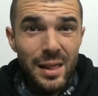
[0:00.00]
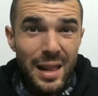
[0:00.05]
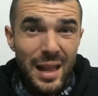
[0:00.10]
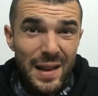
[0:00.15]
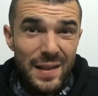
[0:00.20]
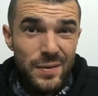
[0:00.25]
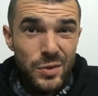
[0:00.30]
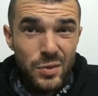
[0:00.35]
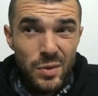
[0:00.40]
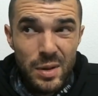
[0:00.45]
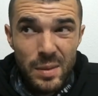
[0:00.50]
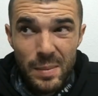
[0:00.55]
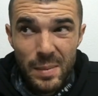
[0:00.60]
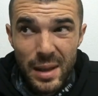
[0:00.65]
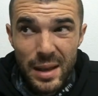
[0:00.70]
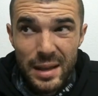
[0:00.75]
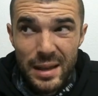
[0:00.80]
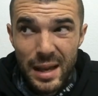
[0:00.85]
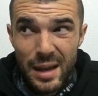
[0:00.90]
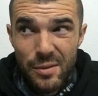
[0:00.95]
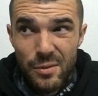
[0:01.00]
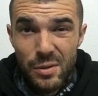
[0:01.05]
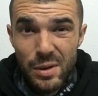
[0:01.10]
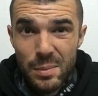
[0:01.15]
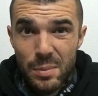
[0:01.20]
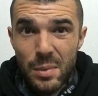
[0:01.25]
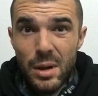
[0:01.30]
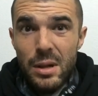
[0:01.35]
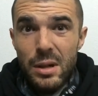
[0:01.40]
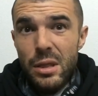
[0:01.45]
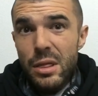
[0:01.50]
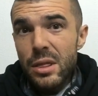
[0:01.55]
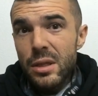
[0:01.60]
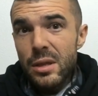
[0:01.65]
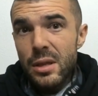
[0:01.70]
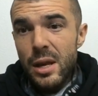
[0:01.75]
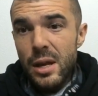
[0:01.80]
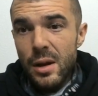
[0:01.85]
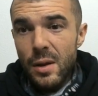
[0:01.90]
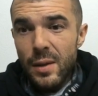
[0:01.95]
live stream like every
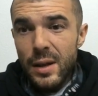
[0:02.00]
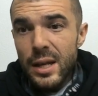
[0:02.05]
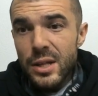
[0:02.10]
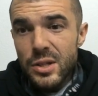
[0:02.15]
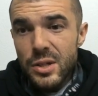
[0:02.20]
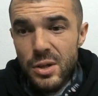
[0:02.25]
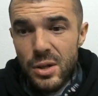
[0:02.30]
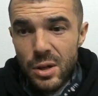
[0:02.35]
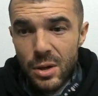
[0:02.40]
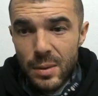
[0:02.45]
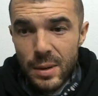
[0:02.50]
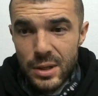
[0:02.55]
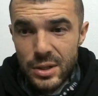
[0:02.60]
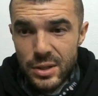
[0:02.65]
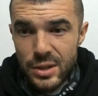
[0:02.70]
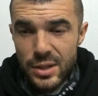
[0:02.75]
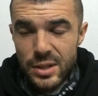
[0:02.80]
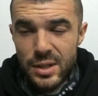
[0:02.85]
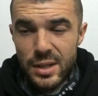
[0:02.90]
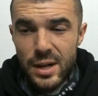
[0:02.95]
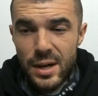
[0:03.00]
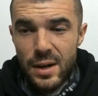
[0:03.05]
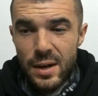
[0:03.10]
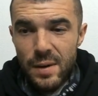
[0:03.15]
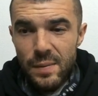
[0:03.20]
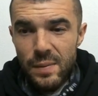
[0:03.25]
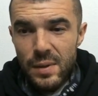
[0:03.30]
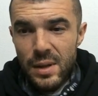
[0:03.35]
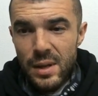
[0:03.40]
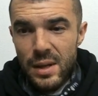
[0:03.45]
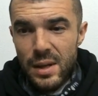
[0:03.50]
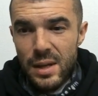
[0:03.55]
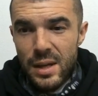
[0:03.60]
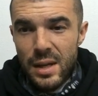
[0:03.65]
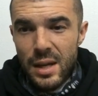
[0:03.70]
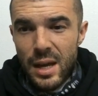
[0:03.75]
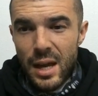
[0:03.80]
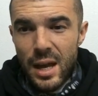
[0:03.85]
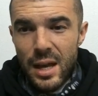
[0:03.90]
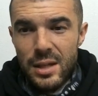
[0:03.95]
month and I'll answer your questions there.
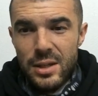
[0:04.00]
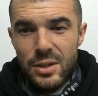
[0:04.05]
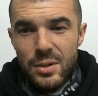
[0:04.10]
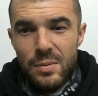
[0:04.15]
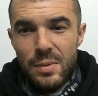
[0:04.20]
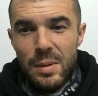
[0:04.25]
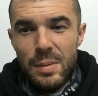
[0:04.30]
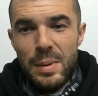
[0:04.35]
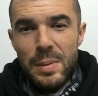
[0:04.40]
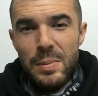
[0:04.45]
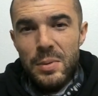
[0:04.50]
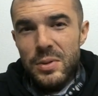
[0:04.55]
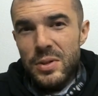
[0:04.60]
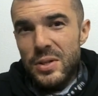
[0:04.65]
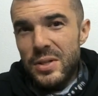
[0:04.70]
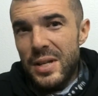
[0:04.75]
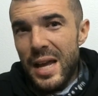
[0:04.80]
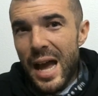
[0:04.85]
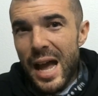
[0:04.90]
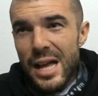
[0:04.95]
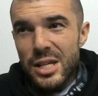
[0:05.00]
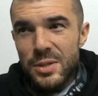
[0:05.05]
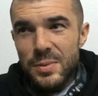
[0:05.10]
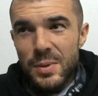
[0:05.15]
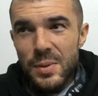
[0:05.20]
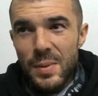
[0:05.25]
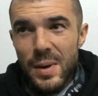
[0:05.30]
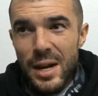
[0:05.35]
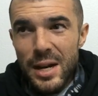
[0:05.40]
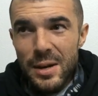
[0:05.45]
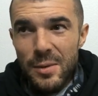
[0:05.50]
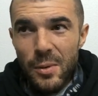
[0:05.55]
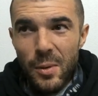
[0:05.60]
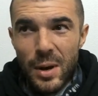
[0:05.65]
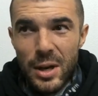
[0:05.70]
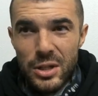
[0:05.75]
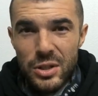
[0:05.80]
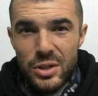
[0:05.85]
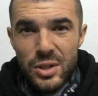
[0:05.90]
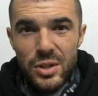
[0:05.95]
So many people just ask me random
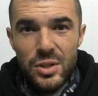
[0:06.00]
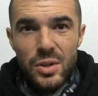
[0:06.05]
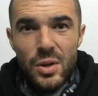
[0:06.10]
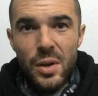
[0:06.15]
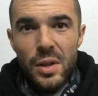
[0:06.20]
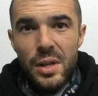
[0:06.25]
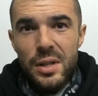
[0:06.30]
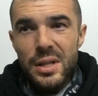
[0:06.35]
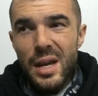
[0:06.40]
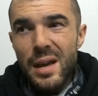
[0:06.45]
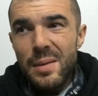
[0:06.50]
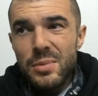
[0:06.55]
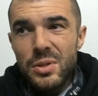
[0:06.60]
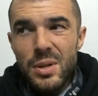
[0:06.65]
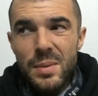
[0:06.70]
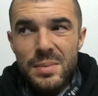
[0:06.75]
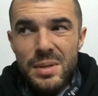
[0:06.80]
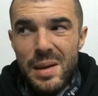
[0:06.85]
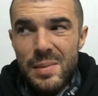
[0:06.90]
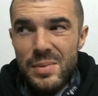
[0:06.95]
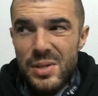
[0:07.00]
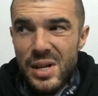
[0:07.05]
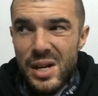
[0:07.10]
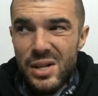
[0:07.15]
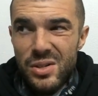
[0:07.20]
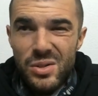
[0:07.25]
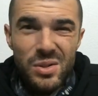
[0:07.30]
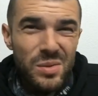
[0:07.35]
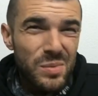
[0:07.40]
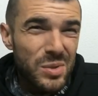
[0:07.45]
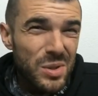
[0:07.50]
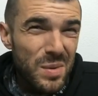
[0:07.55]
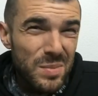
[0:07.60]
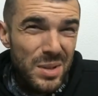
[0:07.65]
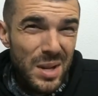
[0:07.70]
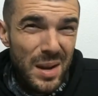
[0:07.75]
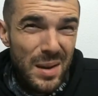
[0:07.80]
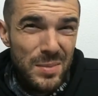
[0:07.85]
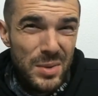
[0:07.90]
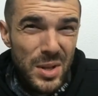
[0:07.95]
questions all the time. Sometimes I answer them,
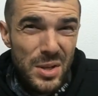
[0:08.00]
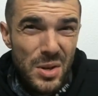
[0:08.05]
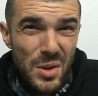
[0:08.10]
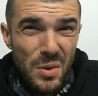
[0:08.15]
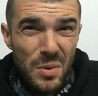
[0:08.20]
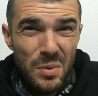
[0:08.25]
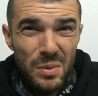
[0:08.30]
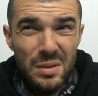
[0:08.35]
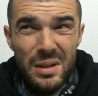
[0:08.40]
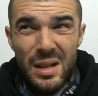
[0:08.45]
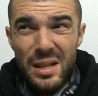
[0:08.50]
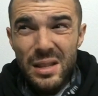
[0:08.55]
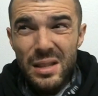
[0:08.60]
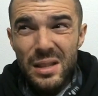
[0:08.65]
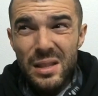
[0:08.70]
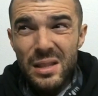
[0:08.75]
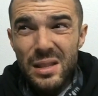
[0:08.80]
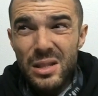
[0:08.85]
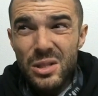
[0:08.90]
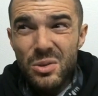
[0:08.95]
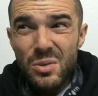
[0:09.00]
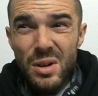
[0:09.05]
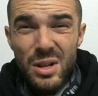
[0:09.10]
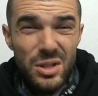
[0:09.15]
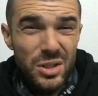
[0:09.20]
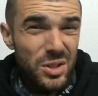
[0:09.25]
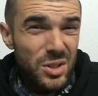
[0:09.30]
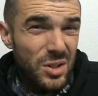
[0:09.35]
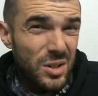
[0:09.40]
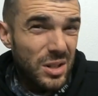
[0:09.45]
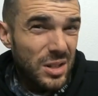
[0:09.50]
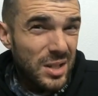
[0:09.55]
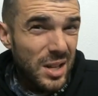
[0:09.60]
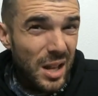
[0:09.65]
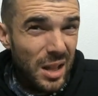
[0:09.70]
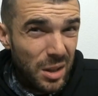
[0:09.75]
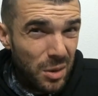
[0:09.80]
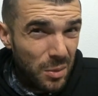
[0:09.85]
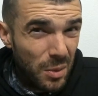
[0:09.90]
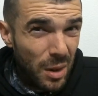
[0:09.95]
sometimes I don't. And these questions aren't
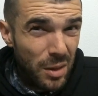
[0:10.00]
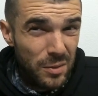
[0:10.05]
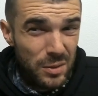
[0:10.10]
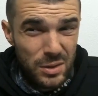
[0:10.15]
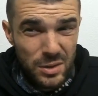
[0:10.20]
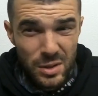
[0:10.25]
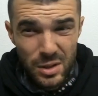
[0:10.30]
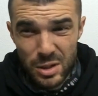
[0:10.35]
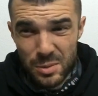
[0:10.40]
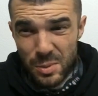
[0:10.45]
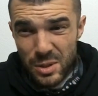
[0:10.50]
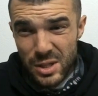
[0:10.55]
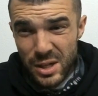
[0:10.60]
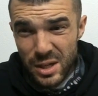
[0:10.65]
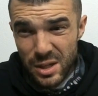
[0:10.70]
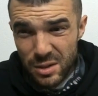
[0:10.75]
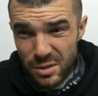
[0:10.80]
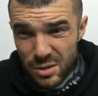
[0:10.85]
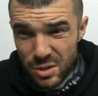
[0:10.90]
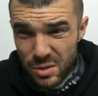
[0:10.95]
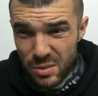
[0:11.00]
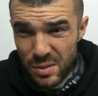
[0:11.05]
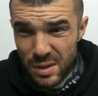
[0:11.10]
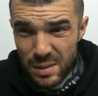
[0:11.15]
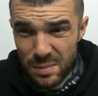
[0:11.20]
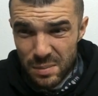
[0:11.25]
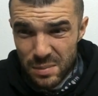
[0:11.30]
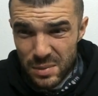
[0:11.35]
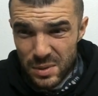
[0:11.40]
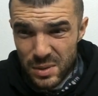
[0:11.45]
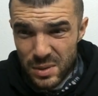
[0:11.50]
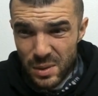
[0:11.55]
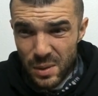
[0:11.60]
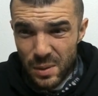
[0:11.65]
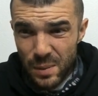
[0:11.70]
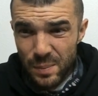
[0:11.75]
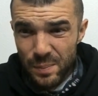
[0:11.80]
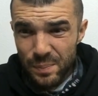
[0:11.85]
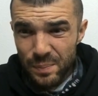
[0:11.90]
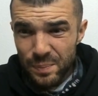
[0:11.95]
exactly relevant to this particular stream.
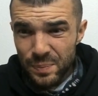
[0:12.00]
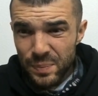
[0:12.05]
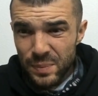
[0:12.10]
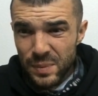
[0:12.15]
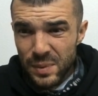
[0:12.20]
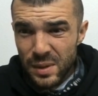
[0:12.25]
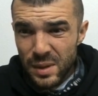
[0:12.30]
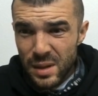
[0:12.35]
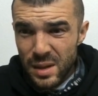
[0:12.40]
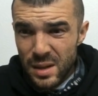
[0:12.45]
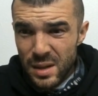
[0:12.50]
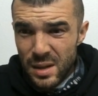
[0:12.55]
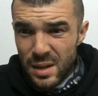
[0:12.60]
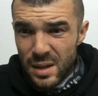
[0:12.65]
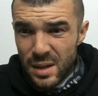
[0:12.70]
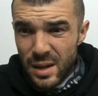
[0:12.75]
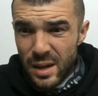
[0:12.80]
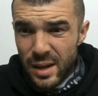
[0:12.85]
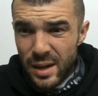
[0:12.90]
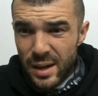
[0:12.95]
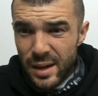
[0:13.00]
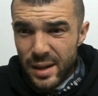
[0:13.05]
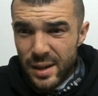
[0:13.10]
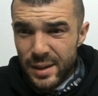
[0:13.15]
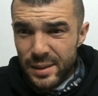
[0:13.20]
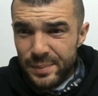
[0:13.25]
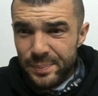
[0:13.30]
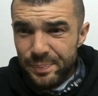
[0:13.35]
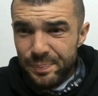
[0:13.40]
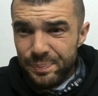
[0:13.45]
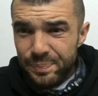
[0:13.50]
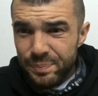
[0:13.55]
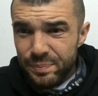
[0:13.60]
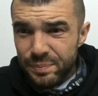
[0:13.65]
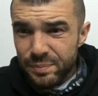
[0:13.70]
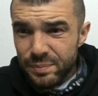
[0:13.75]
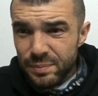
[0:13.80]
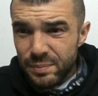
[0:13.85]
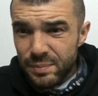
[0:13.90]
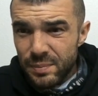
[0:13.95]
So, um,
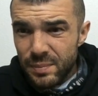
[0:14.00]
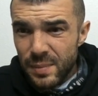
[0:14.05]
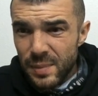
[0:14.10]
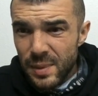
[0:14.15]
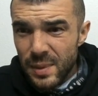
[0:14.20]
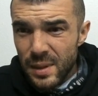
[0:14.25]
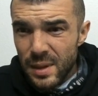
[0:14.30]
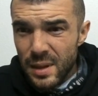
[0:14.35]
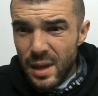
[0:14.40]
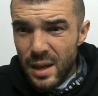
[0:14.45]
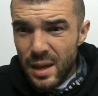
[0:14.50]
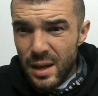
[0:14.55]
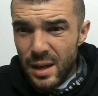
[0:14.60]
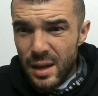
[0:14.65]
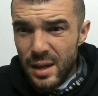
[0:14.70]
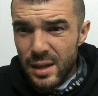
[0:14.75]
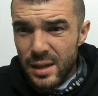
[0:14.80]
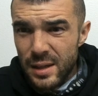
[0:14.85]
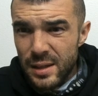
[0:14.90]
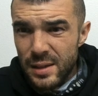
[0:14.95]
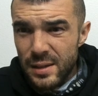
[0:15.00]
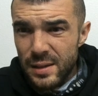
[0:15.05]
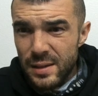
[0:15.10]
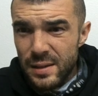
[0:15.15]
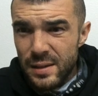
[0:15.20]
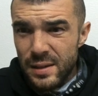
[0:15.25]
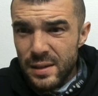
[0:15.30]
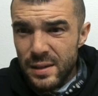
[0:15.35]
uh,